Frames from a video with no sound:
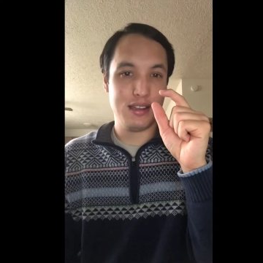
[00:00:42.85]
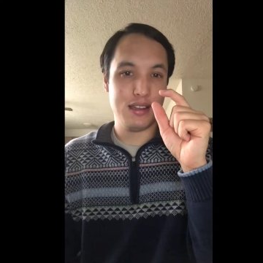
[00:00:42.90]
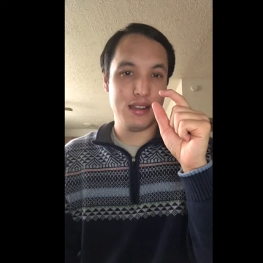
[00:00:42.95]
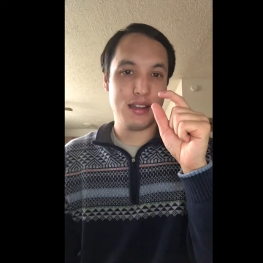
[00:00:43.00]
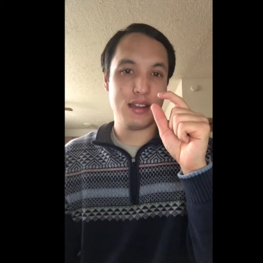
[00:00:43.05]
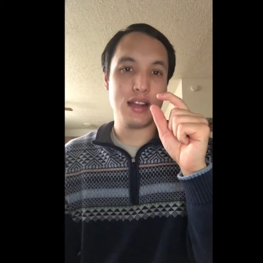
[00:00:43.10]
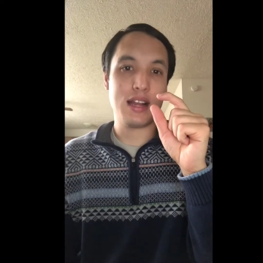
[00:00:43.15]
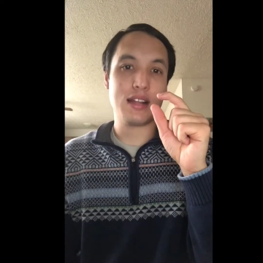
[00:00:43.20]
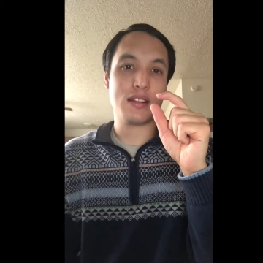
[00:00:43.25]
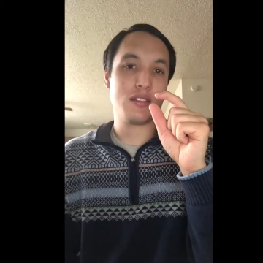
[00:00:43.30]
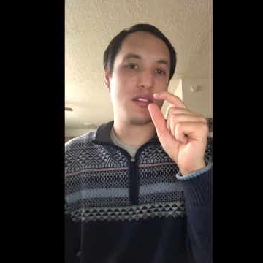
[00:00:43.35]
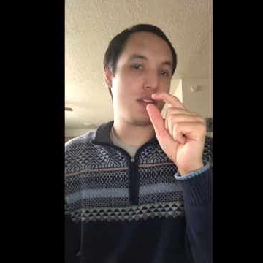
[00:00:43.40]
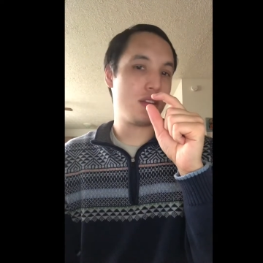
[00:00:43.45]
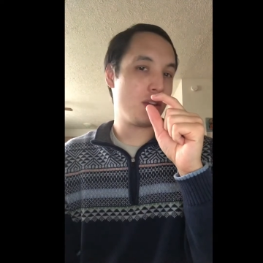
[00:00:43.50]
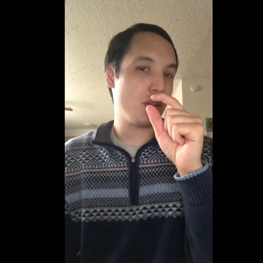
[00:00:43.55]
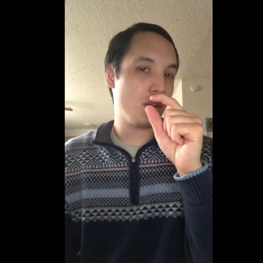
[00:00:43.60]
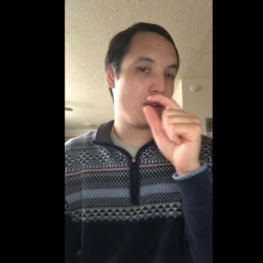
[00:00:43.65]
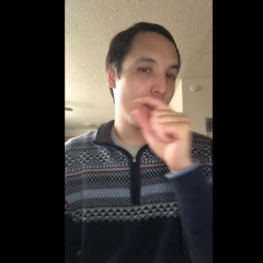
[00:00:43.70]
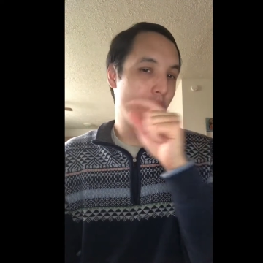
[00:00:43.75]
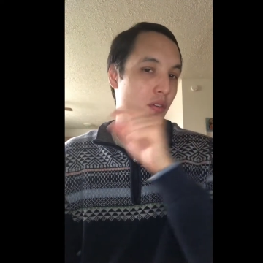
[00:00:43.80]
not
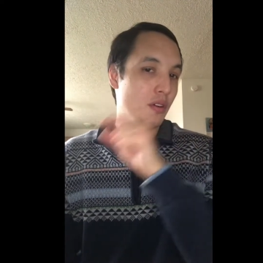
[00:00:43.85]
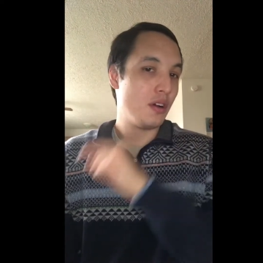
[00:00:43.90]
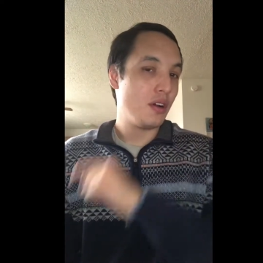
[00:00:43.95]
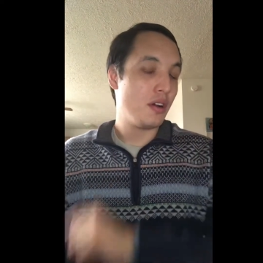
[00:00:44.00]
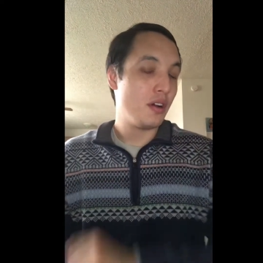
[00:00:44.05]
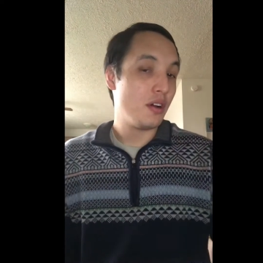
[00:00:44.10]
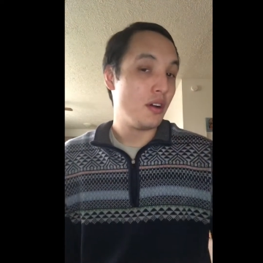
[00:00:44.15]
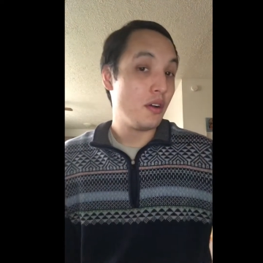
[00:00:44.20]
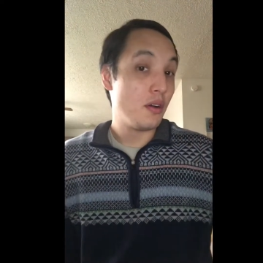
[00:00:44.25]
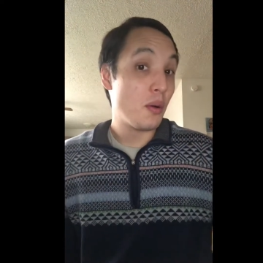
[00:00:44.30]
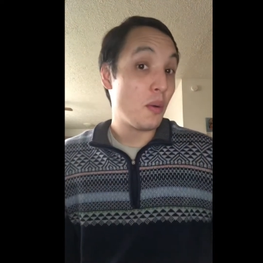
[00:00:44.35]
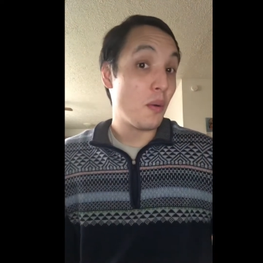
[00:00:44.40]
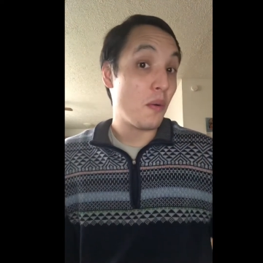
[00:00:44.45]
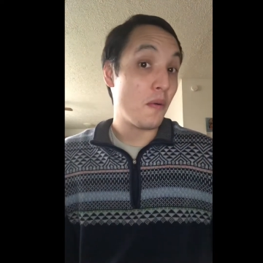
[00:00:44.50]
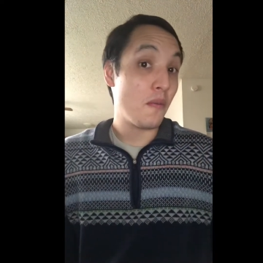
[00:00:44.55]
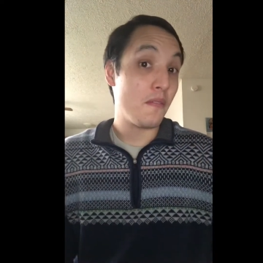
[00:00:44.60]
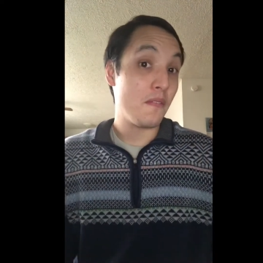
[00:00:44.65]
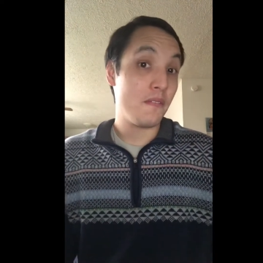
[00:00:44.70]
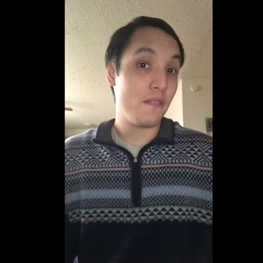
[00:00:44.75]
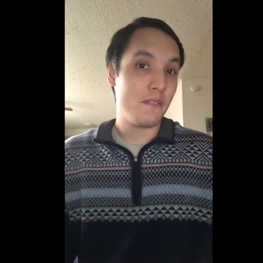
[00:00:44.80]
so
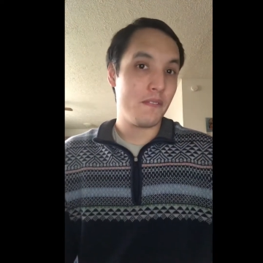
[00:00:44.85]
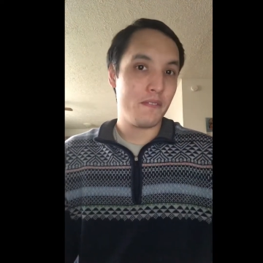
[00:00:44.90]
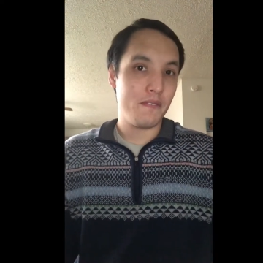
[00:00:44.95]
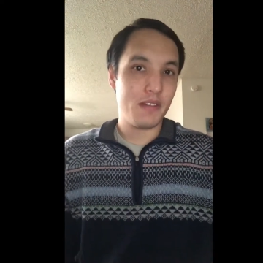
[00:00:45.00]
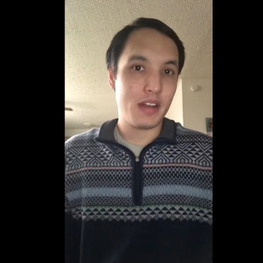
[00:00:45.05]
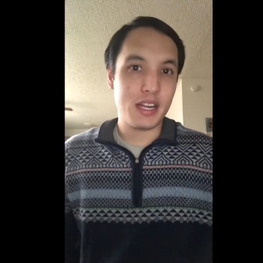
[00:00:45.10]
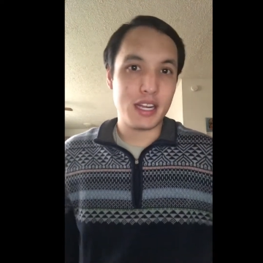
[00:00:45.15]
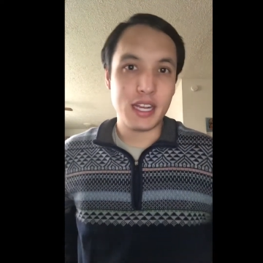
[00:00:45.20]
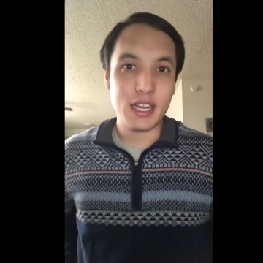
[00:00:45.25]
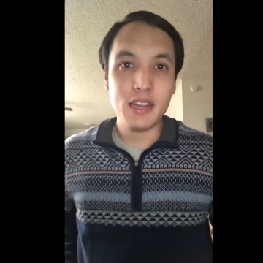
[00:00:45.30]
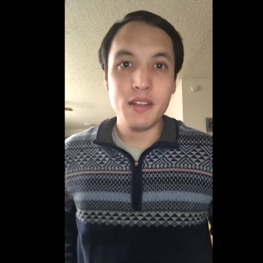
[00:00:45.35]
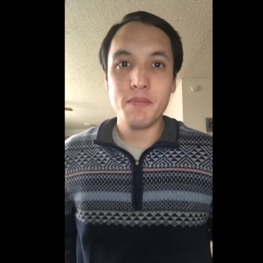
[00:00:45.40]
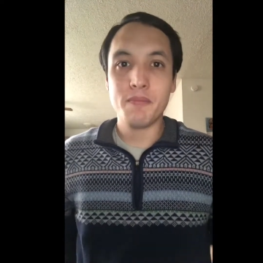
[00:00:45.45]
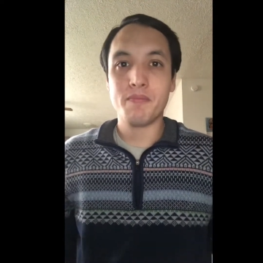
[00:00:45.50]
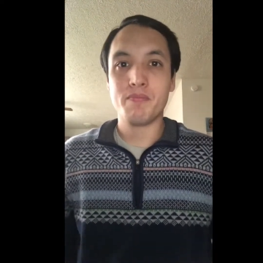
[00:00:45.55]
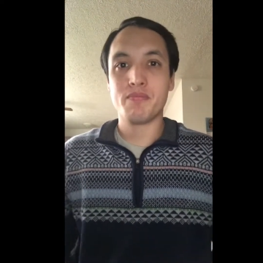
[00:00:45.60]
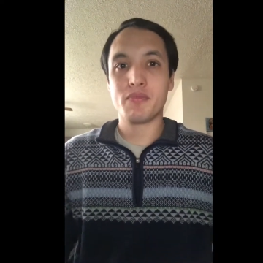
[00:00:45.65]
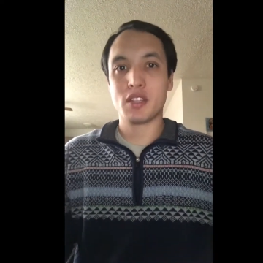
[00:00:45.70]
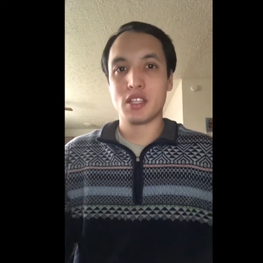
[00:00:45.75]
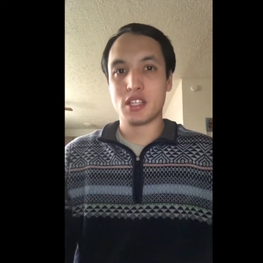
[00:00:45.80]
funny.
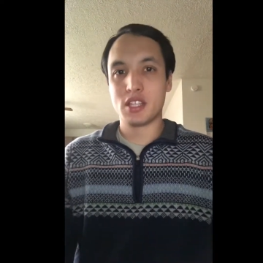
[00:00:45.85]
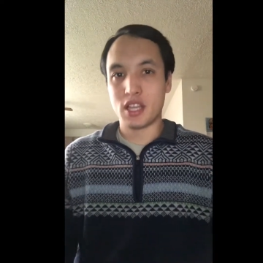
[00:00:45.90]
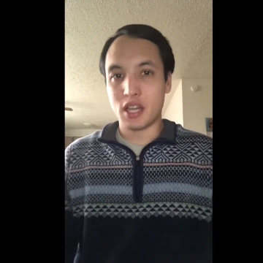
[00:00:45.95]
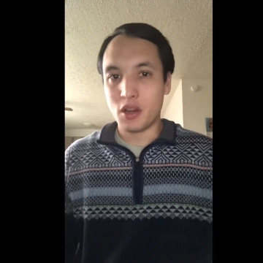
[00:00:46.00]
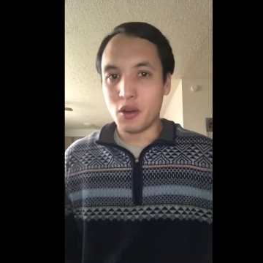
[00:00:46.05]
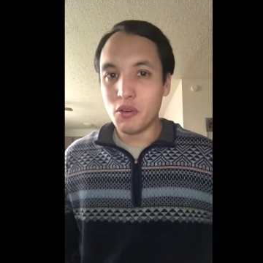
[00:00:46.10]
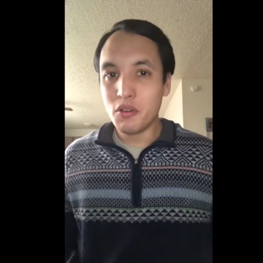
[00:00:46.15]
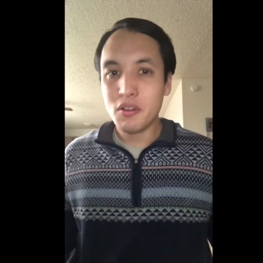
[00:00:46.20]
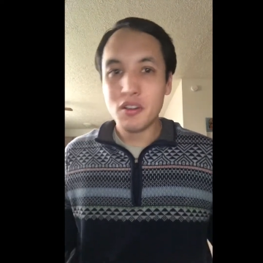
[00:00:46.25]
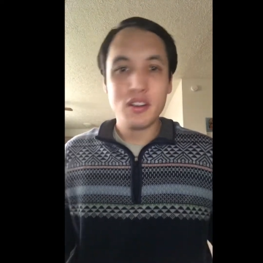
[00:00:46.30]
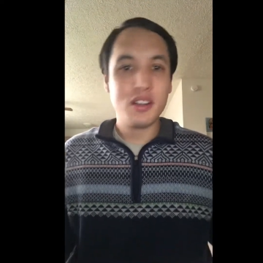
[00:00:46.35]
So,